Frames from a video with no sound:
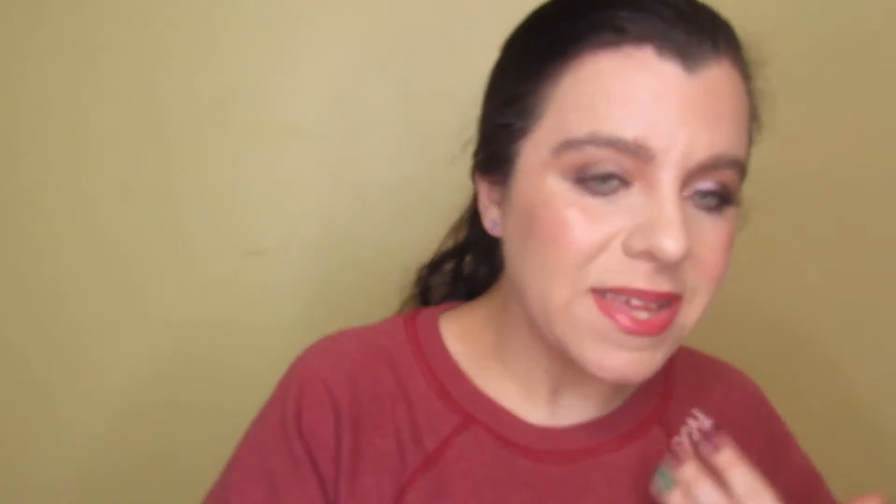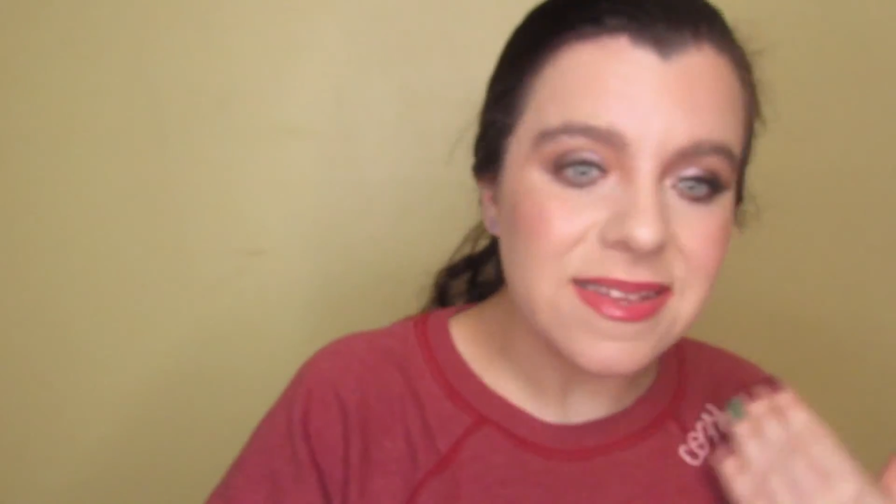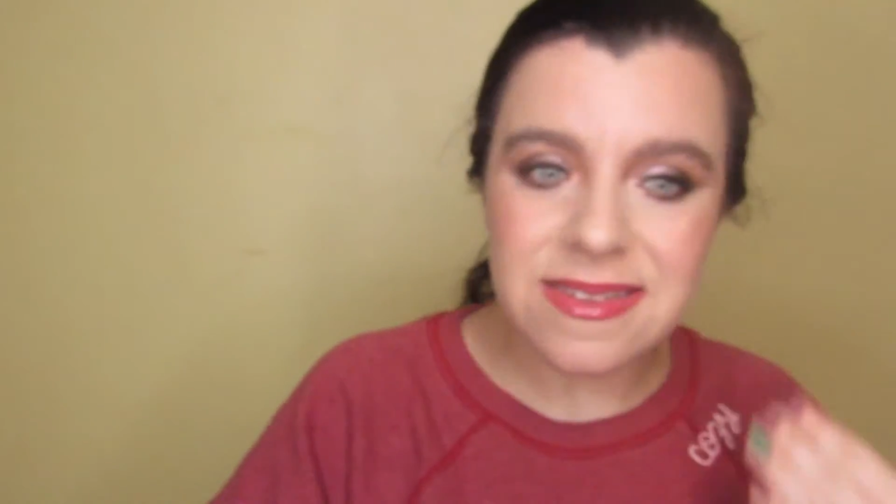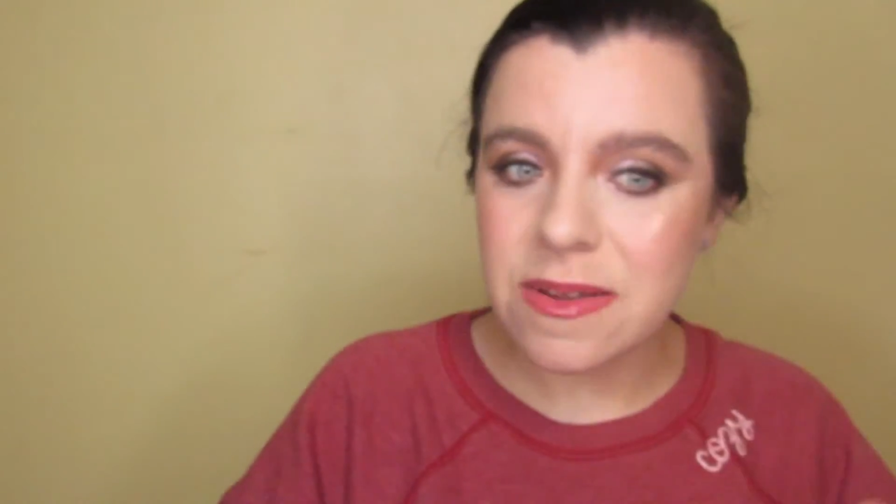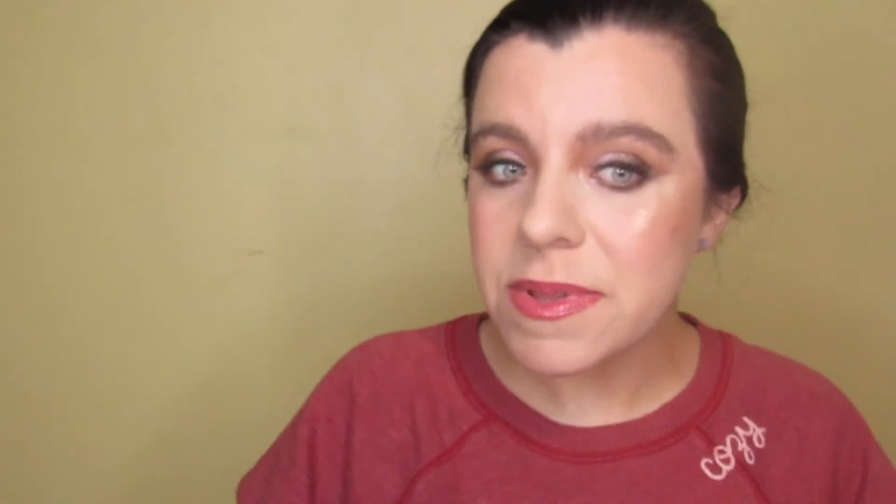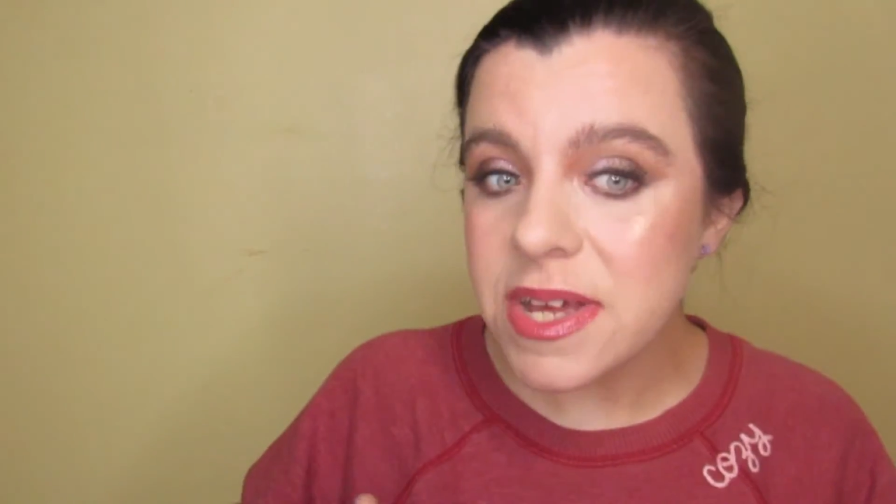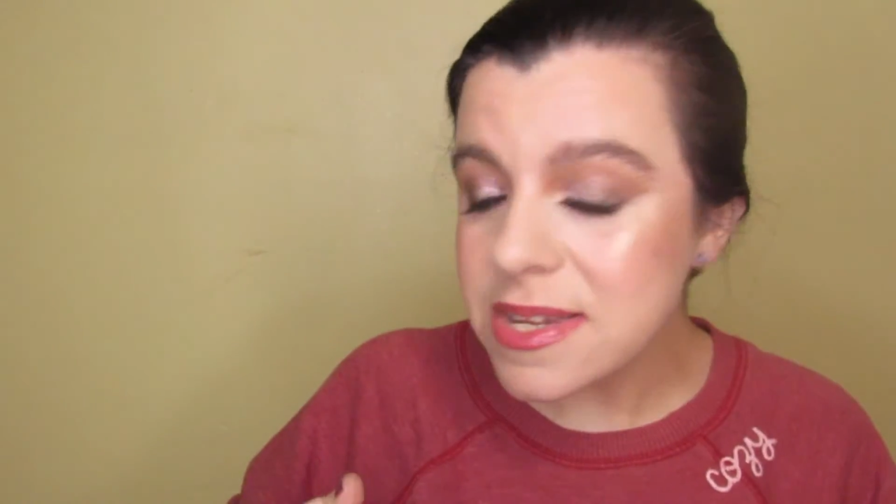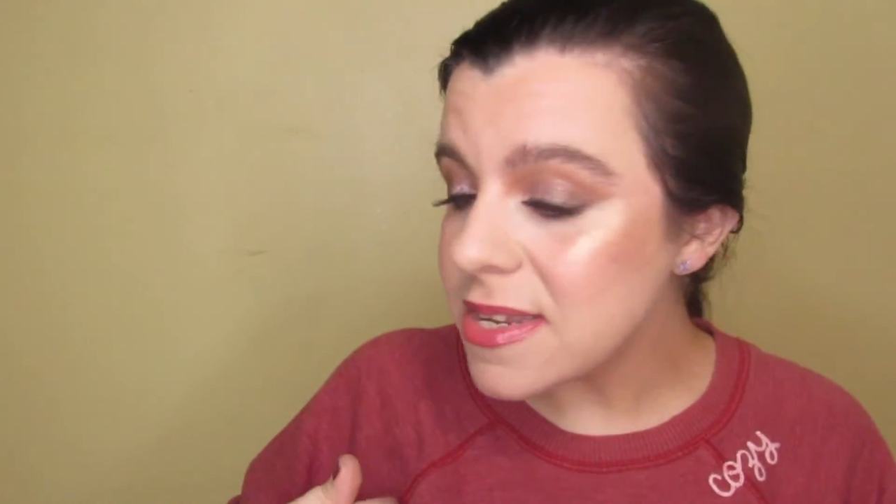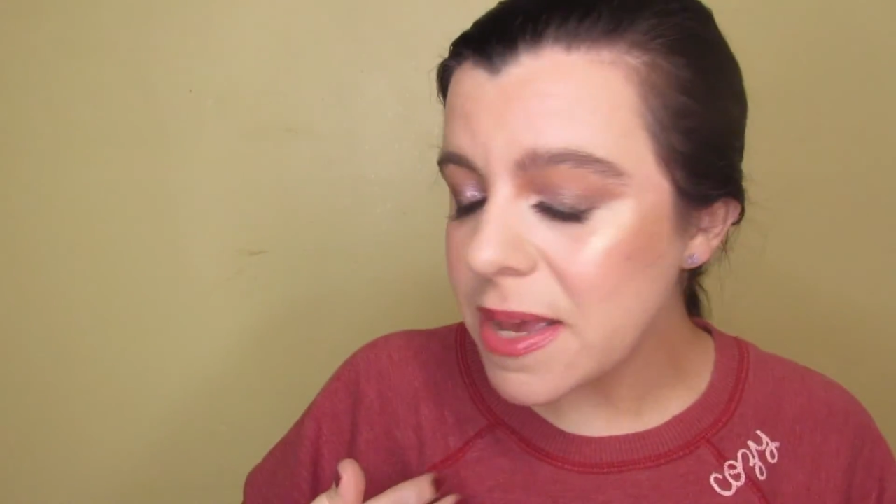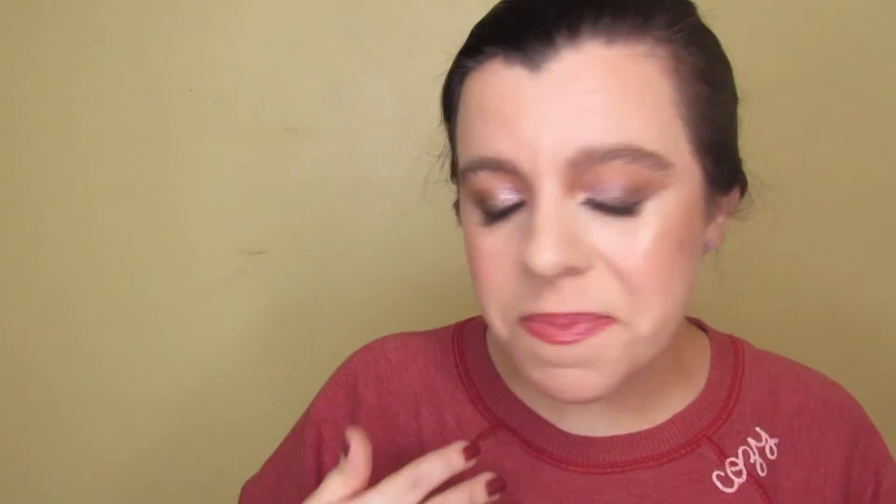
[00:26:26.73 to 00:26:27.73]
easy to
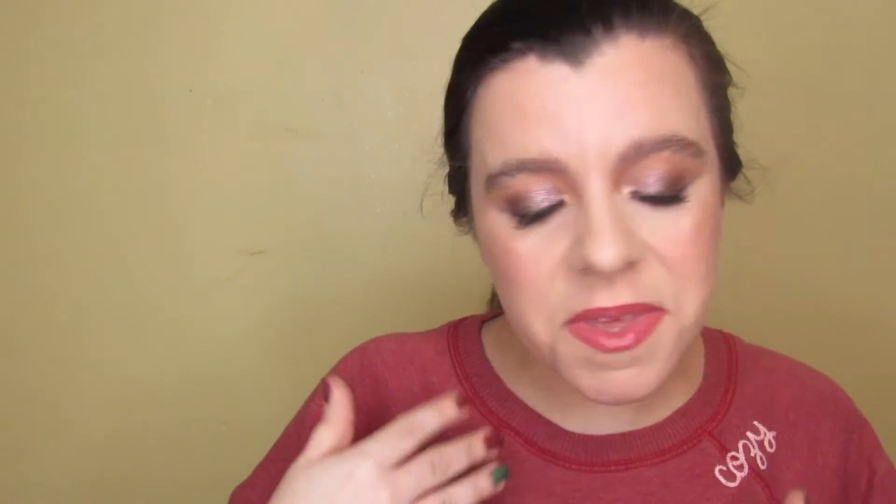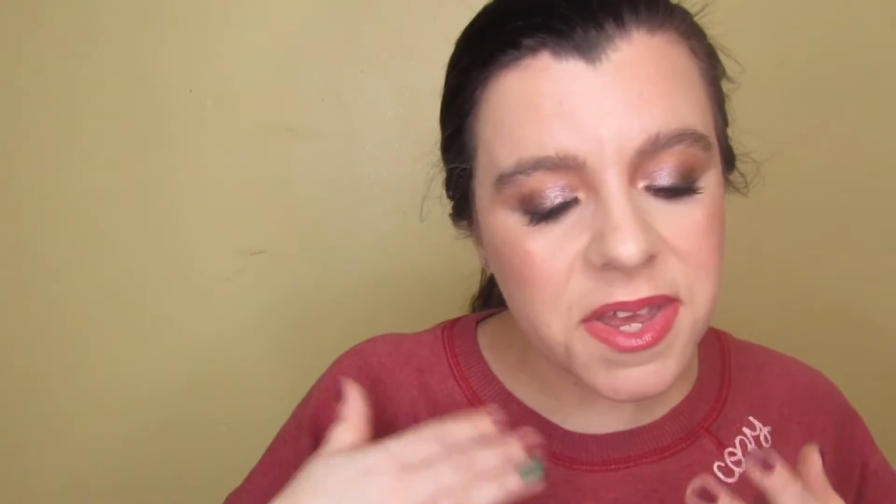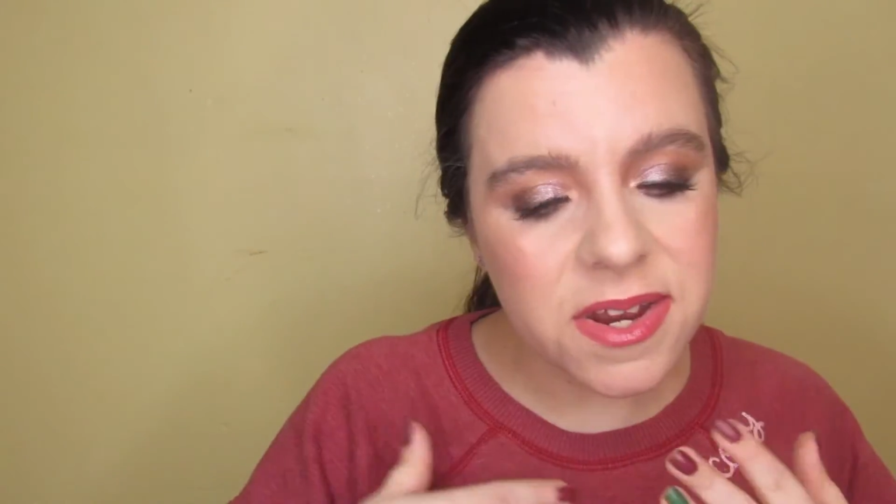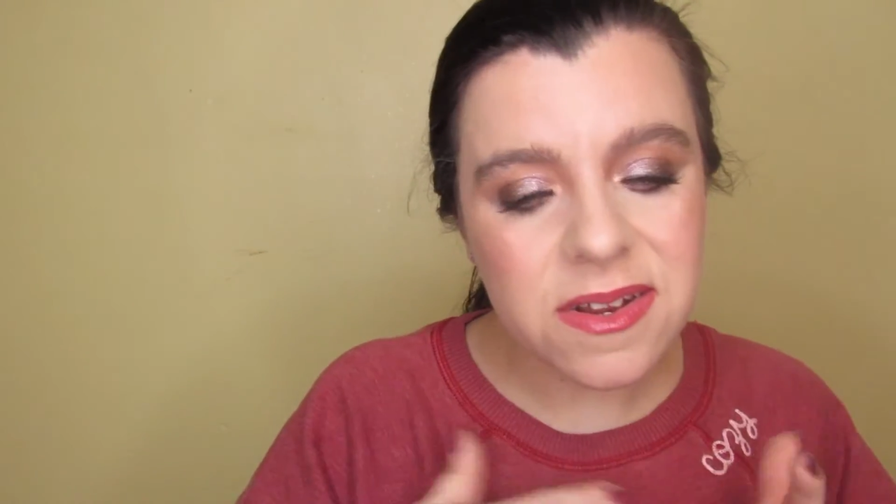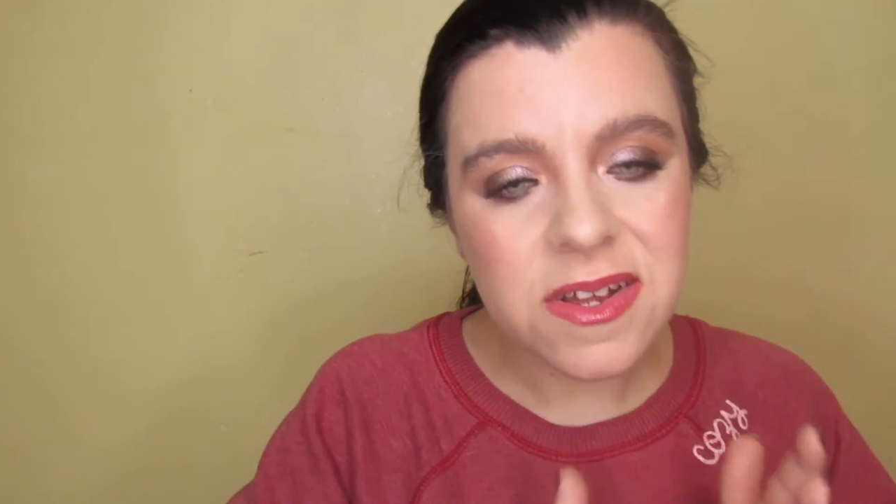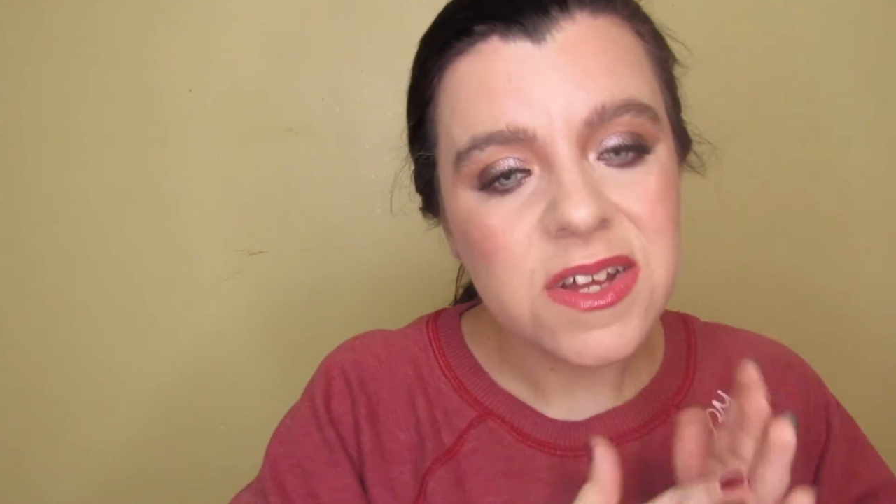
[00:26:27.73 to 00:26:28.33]
blend type thing.